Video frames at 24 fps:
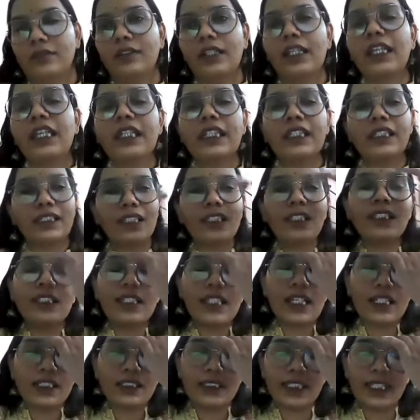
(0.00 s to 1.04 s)
initially
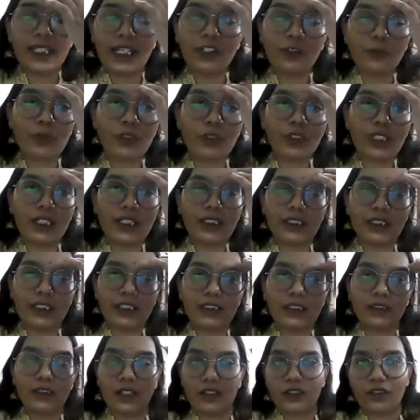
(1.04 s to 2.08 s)
they are there to protect the
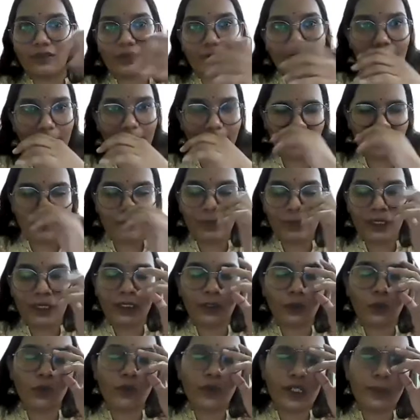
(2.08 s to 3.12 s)
interests of the people.
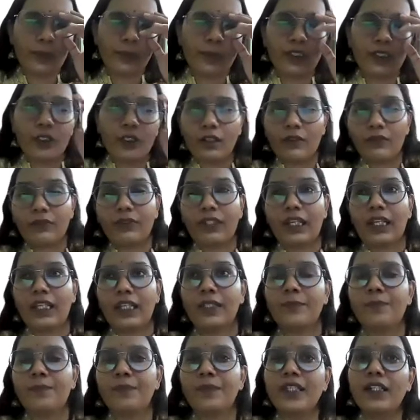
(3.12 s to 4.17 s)
But over a period of
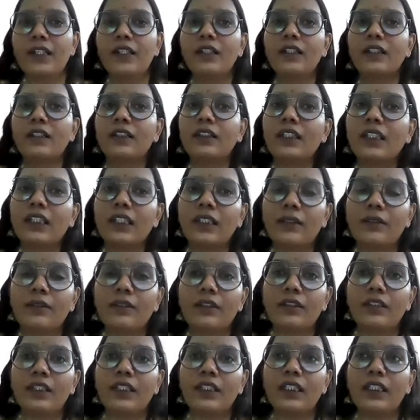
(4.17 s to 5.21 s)
time,
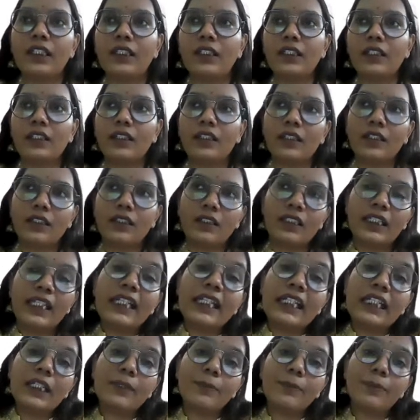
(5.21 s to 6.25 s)
the
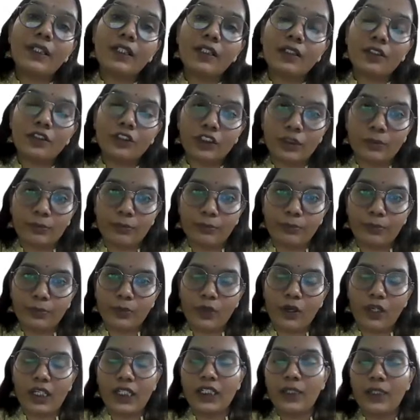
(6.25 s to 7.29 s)
independent ship
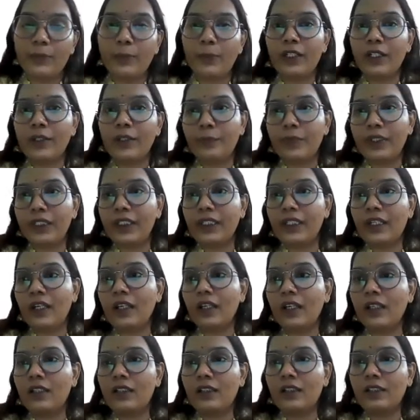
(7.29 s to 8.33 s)
or independent
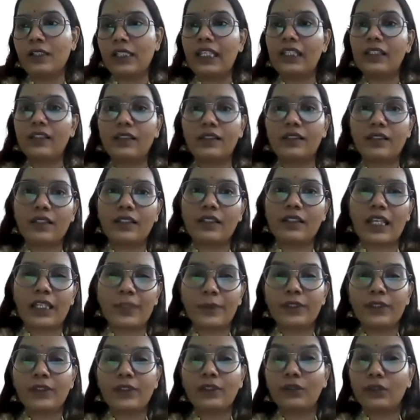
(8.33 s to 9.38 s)
media's existence has
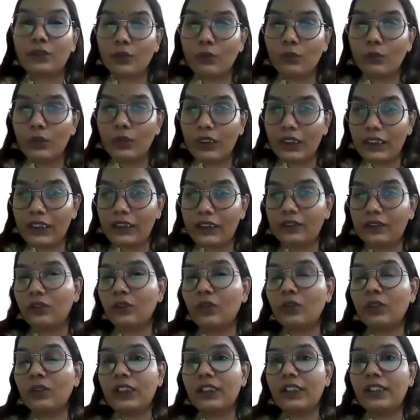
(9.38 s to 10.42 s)
been
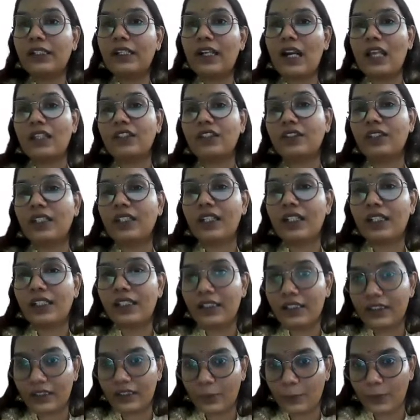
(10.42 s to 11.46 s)
slowly, drastically
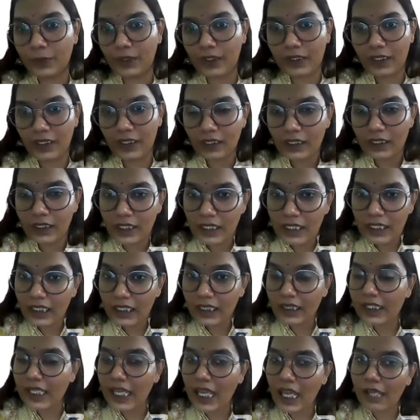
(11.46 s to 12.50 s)
disappearing.
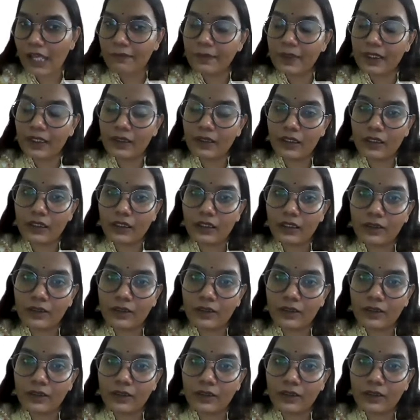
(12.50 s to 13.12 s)
They have been